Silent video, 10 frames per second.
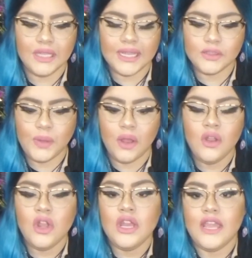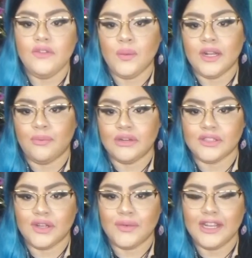as well. If you want a
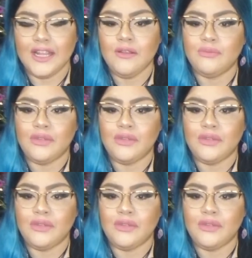personal reading,